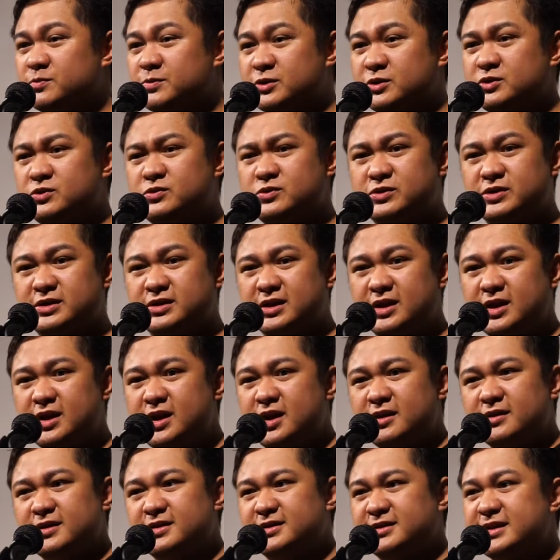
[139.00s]
produced
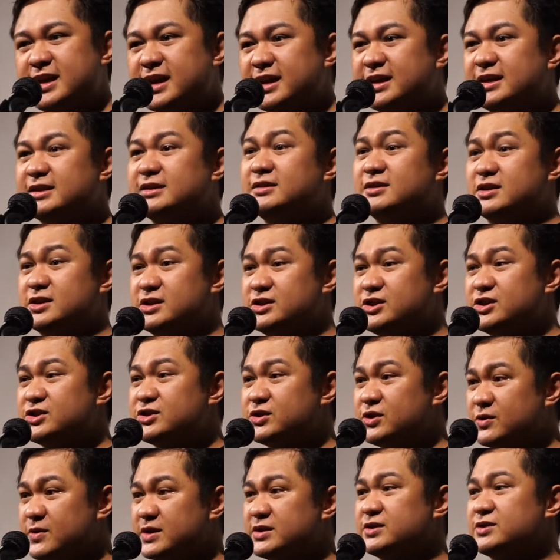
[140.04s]
the second
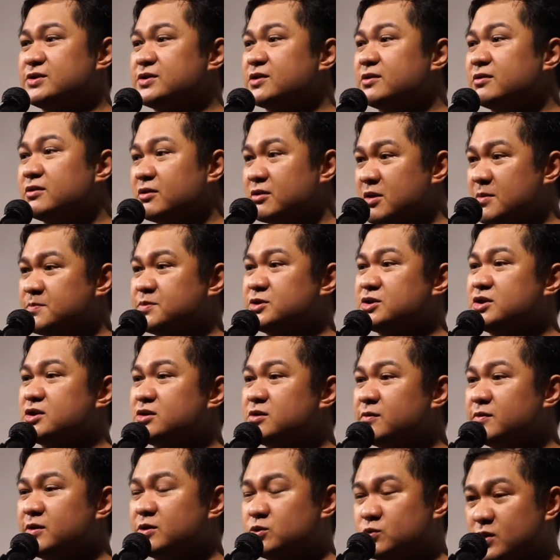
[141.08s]
largest terrestrial
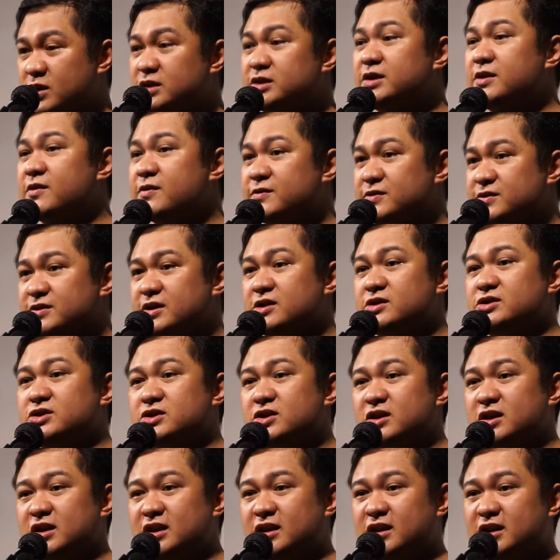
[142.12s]
eruption of the 20th
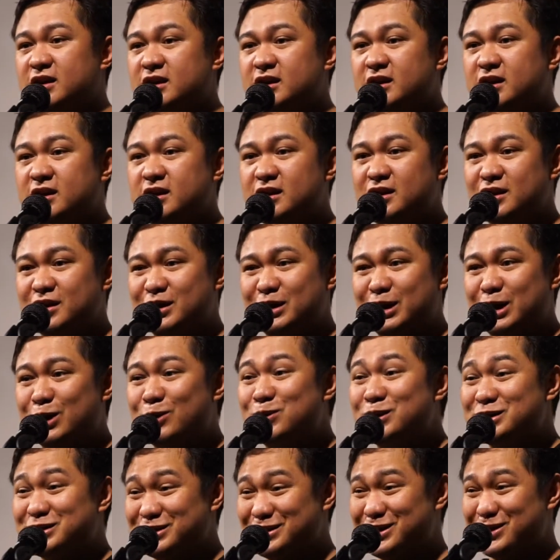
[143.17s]
century. It
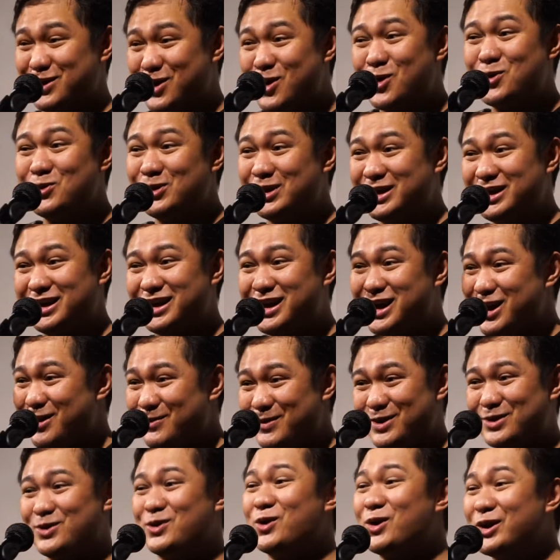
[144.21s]
was the only
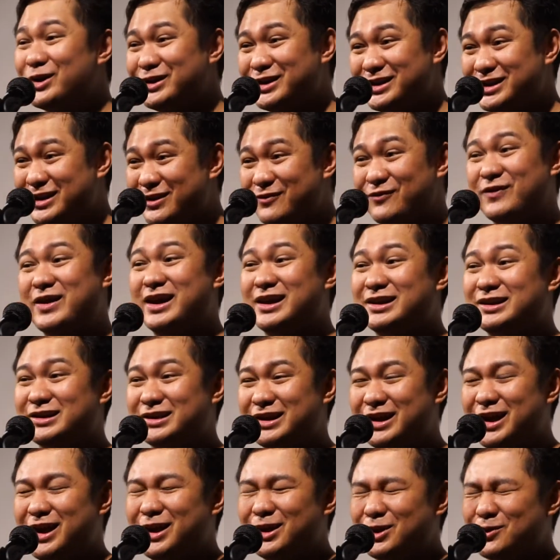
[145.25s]
recorded event
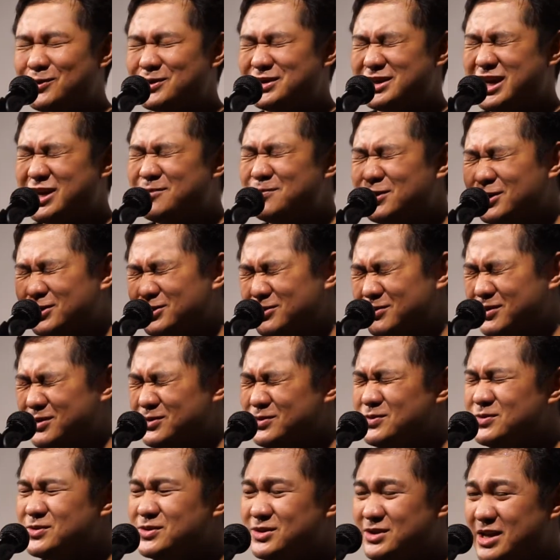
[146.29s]
that was able to
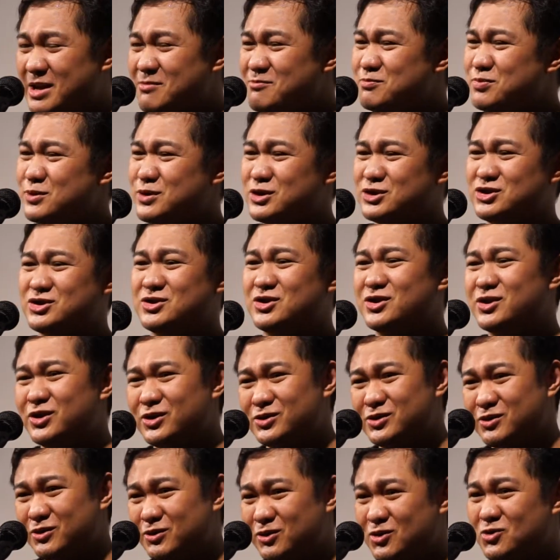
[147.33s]
reduce temperature
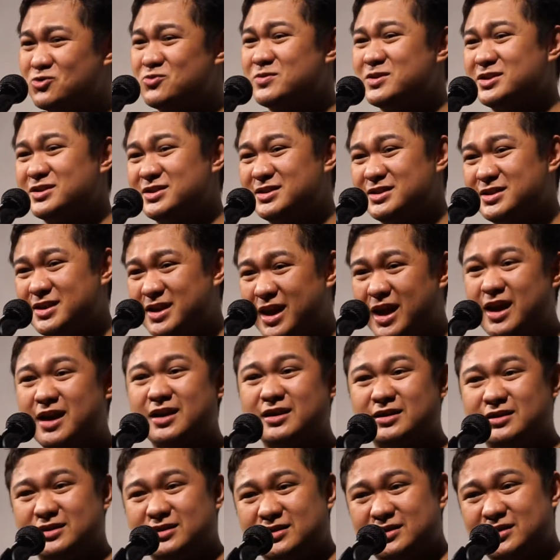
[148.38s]
on a global
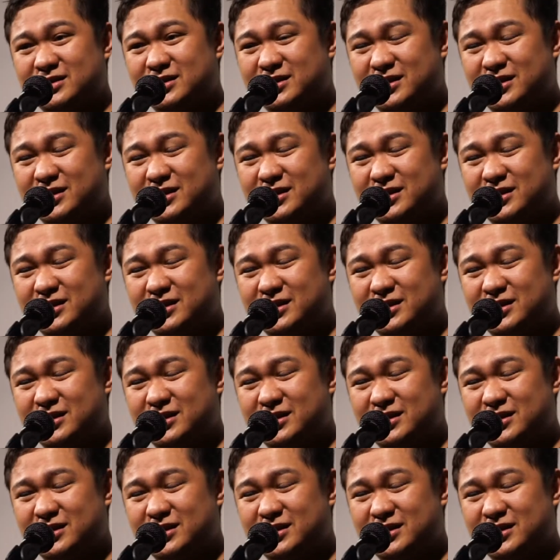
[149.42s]
scale.